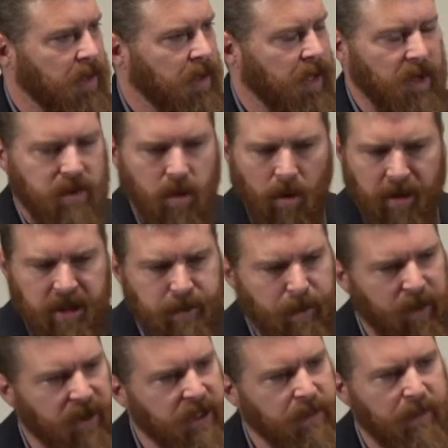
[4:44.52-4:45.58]
And this Holy
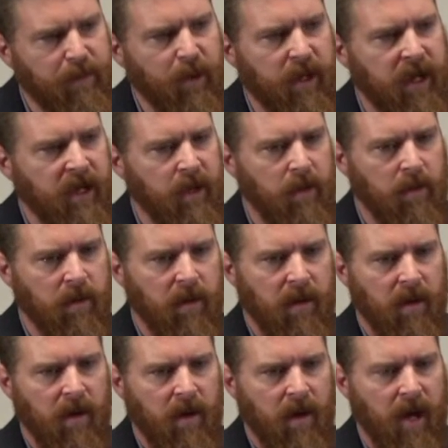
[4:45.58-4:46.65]
Spirit has been put in you.
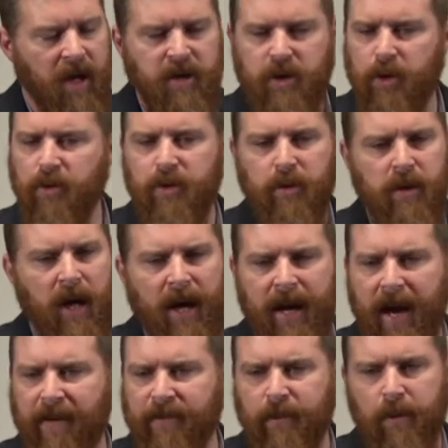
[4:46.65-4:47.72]
And you do not
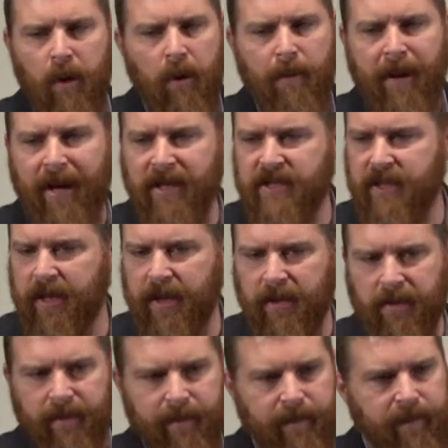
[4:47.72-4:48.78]
have to obey
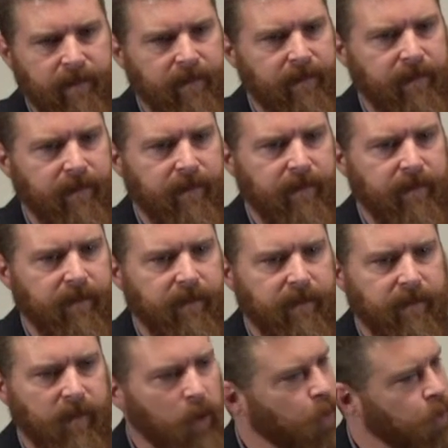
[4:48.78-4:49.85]
sin.
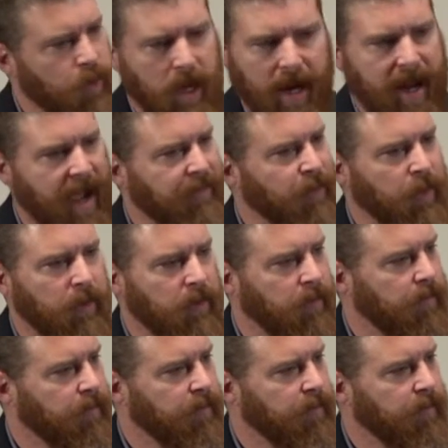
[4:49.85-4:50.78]
You do not have to.